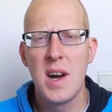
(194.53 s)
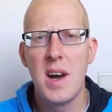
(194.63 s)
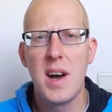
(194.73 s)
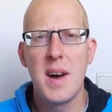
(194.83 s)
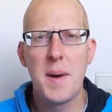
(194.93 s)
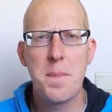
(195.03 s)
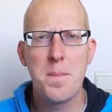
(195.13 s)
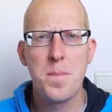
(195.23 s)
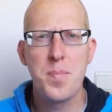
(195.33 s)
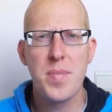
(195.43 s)

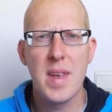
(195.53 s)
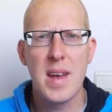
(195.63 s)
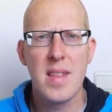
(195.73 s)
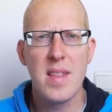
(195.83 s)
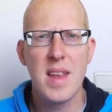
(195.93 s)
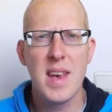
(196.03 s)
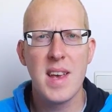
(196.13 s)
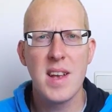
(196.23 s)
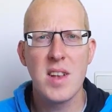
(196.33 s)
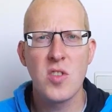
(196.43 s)
And
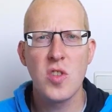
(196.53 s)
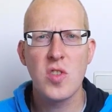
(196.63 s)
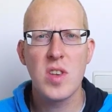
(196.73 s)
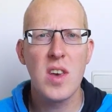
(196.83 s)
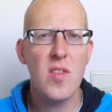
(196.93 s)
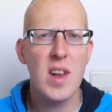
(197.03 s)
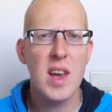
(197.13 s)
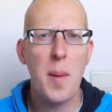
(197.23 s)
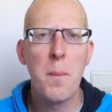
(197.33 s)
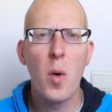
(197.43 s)
they just give
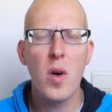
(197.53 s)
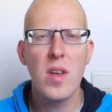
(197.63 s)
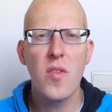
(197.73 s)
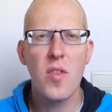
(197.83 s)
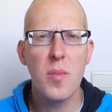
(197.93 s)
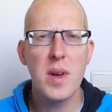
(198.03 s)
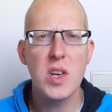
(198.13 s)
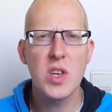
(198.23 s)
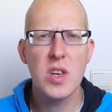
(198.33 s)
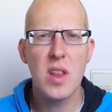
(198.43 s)
like more
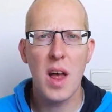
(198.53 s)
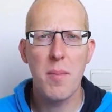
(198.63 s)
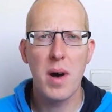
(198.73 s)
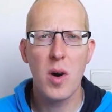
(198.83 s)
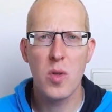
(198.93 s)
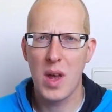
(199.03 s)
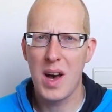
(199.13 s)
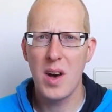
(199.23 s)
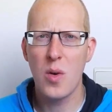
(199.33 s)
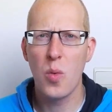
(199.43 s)
information about
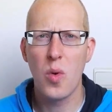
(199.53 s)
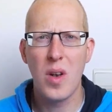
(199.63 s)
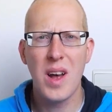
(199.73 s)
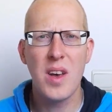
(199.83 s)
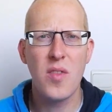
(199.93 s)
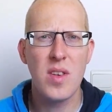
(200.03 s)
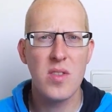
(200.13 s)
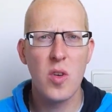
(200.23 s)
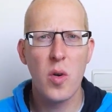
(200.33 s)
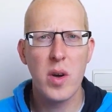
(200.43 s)
how life
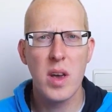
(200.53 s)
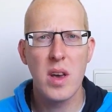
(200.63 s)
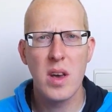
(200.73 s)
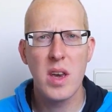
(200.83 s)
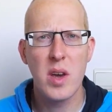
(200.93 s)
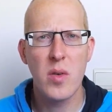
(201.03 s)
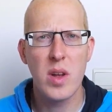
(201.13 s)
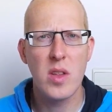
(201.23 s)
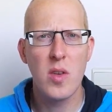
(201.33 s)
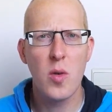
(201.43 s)
is going here
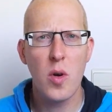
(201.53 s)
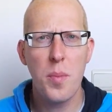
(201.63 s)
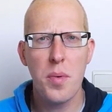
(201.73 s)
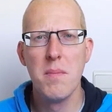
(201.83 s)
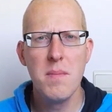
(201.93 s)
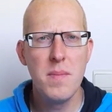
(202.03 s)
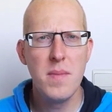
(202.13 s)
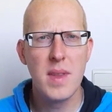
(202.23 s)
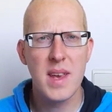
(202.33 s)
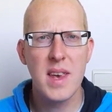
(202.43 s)
in Europe.
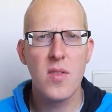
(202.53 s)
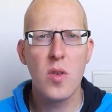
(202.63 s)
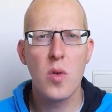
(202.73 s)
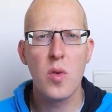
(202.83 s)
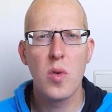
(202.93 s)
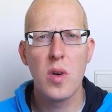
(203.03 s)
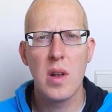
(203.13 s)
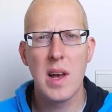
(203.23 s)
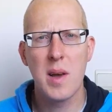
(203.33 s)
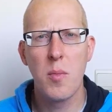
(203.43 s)
They give you
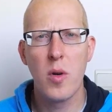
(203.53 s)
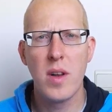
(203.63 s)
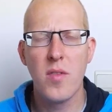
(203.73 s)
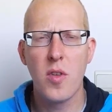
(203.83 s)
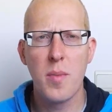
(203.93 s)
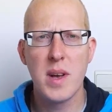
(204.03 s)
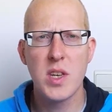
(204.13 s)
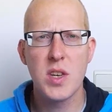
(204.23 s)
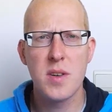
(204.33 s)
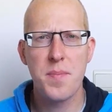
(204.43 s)
like more
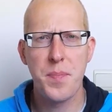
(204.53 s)
information